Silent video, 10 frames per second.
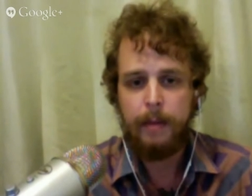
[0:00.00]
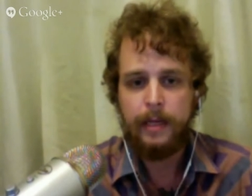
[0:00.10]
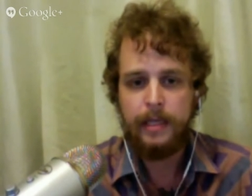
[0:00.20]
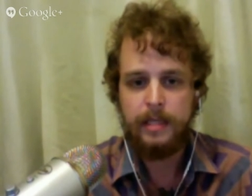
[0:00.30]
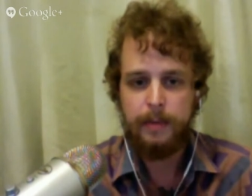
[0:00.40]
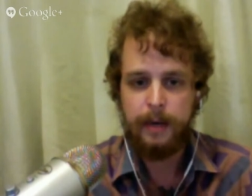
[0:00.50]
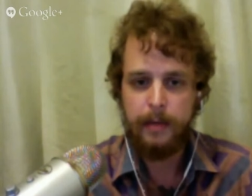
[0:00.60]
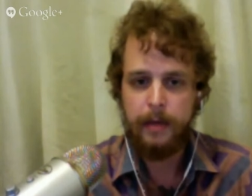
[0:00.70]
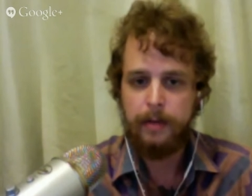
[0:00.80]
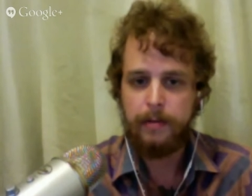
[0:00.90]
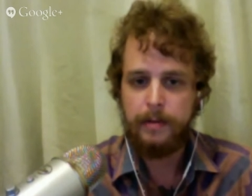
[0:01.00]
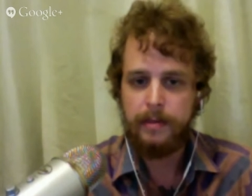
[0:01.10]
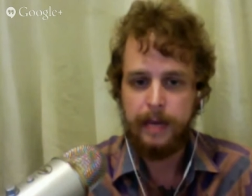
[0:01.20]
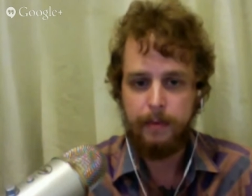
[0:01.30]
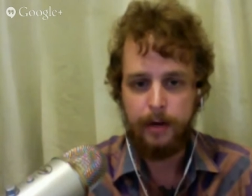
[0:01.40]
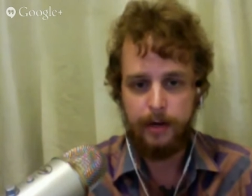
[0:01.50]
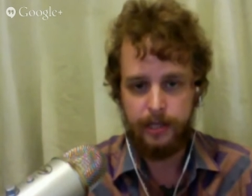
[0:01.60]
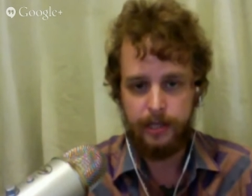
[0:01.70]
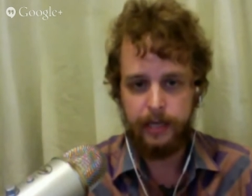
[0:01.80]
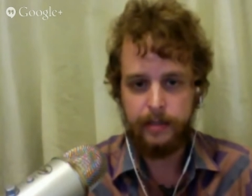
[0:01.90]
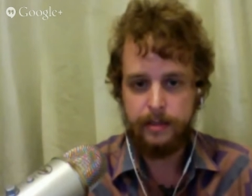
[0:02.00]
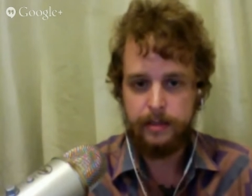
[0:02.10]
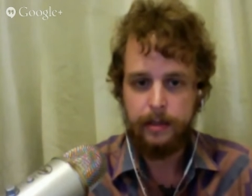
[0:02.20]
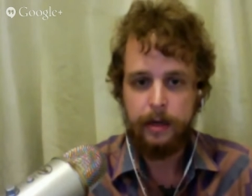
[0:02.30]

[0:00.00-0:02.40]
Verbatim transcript: experiment with side projects.